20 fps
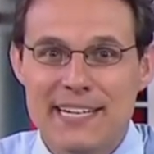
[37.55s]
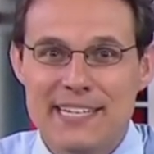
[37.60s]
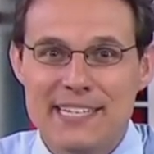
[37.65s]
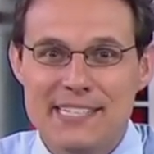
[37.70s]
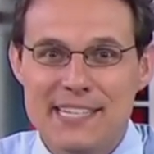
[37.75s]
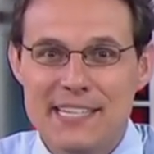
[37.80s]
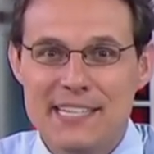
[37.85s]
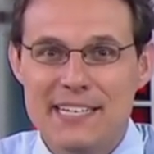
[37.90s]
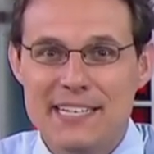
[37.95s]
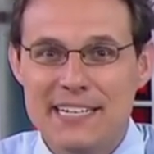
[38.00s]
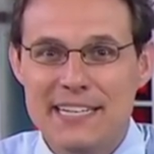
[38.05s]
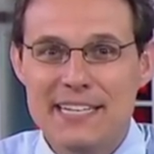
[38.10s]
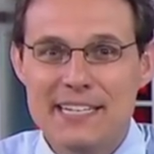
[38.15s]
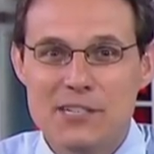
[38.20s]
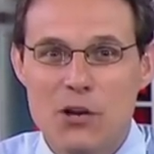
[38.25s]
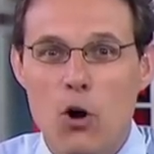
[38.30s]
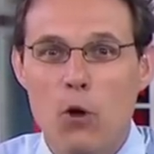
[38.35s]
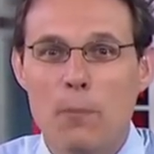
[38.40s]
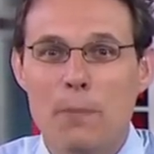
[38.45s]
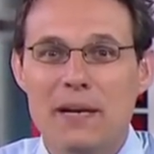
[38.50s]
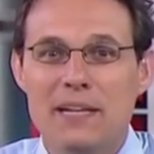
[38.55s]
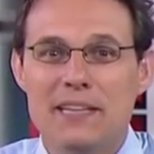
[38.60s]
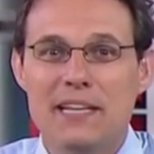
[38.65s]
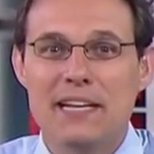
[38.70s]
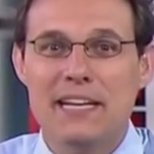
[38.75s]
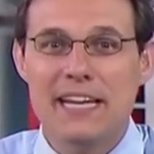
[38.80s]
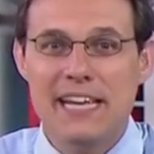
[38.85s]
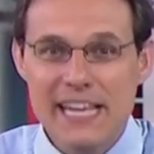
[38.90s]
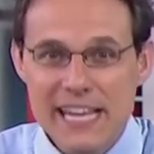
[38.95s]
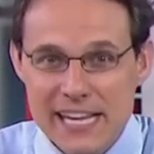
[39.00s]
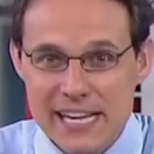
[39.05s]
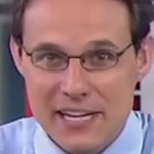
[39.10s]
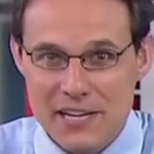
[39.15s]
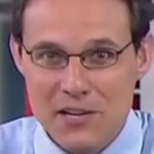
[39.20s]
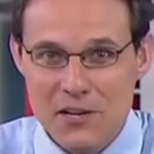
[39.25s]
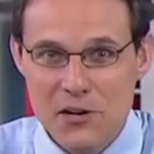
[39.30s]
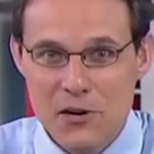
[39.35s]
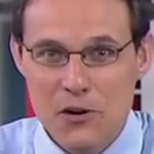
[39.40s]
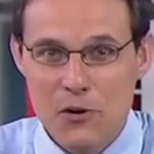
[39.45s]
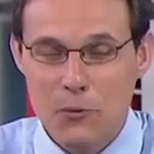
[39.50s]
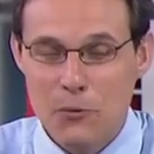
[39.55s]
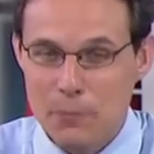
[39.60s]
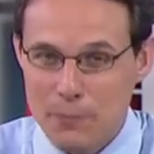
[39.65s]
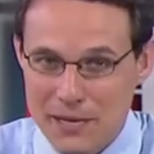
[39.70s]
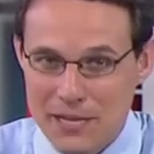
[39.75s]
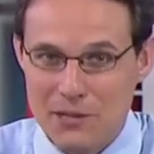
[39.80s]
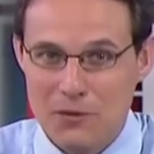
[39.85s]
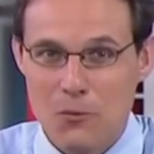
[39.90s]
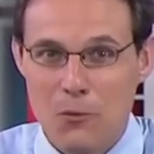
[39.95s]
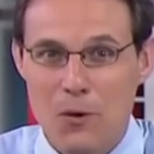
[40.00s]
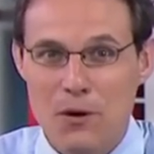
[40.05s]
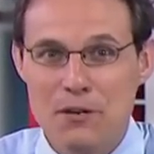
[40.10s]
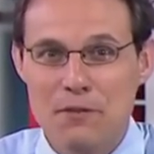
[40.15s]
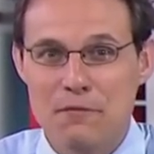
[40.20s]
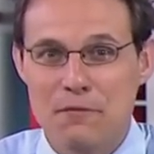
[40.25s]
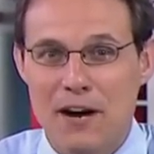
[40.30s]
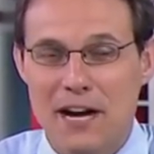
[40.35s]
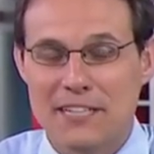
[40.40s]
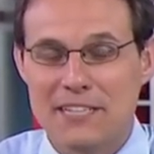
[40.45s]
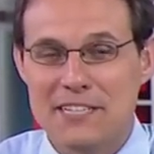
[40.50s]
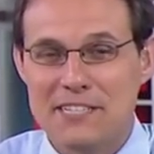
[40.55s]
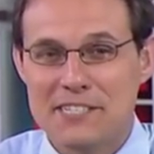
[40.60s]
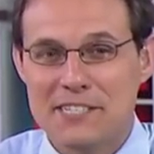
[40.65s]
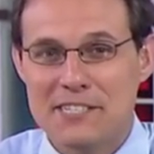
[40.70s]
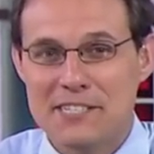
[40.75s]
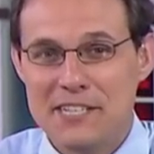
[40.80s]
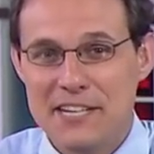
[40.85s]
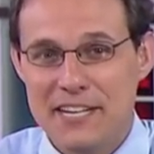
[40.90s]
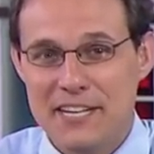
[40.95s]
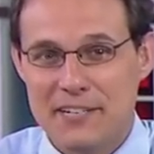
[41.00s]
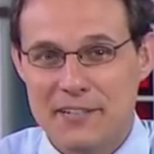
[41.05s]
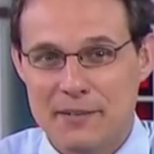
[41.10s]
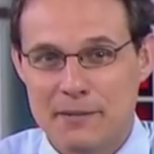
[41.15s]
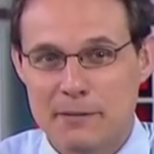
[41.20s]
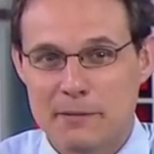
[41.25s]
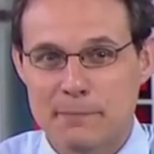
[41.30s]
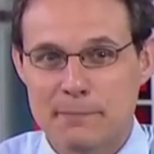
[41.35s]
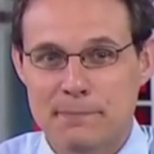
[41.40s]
He said that he is hoping that he will be the one to finally succeed.